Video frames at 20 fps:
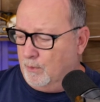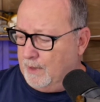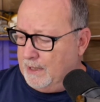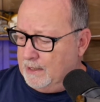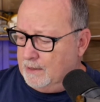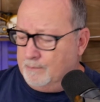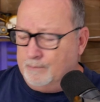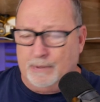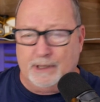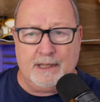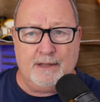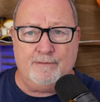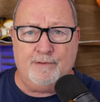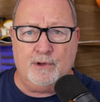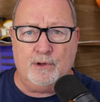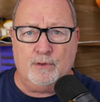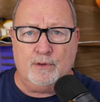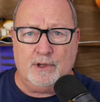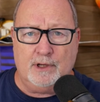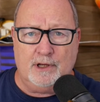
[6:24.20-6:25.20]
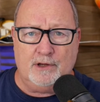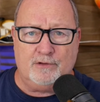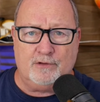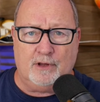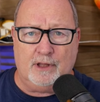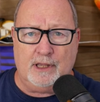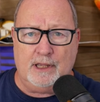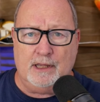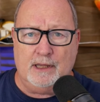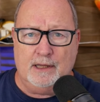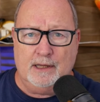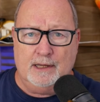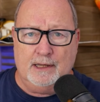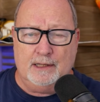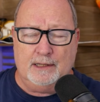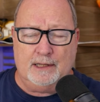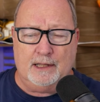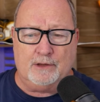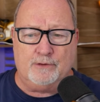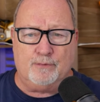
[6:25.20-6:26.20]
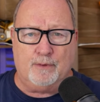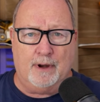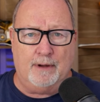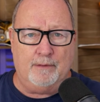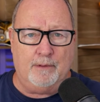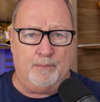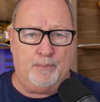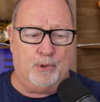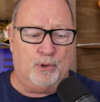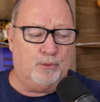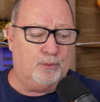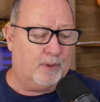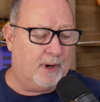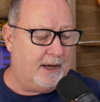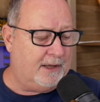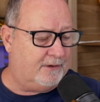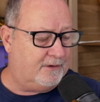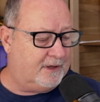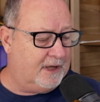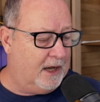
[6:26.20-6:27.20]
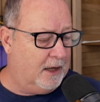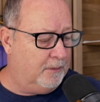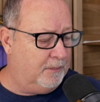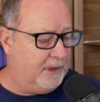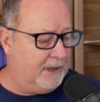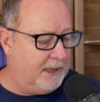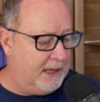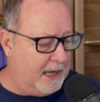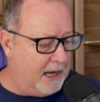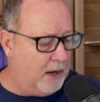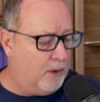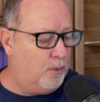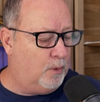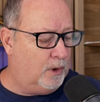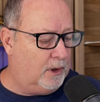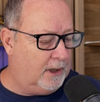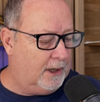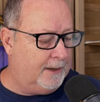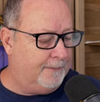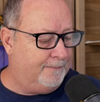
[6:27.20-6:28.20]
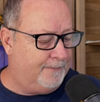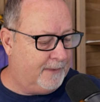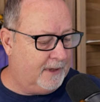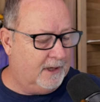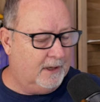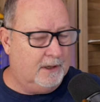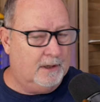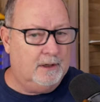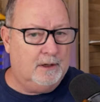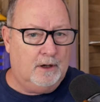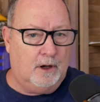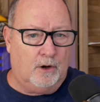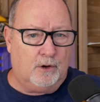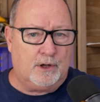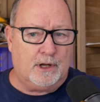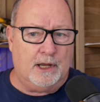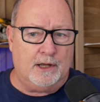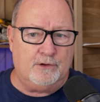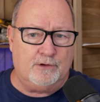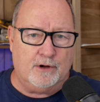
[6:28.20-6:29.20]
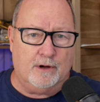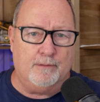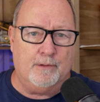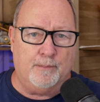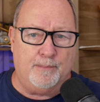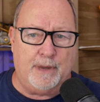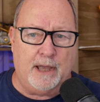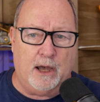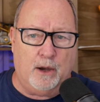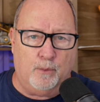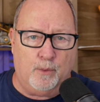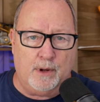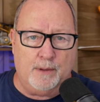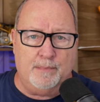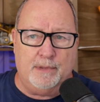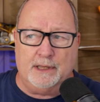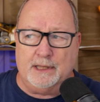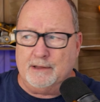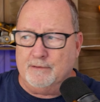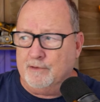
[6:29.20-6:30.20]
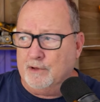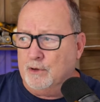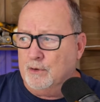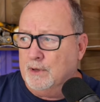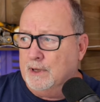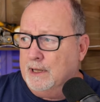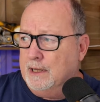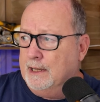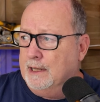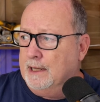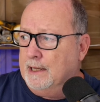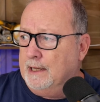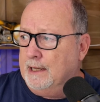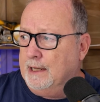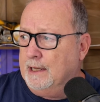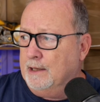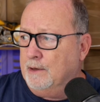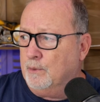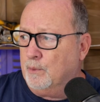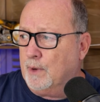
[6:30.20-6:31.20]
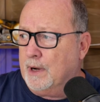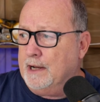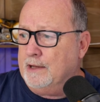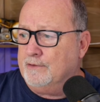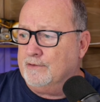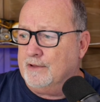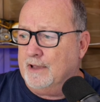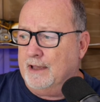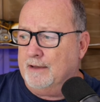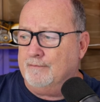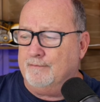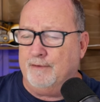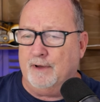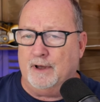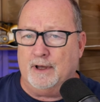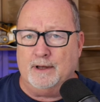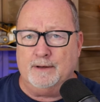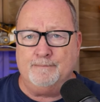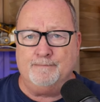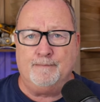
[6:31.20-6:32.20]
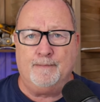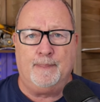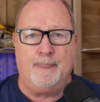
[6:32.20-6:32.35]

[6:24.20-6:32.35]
We didn't believe you initially. That's why we pulled rates down. But now we're, uh, okay, Chairman Powell, we believe you. And rates have uh,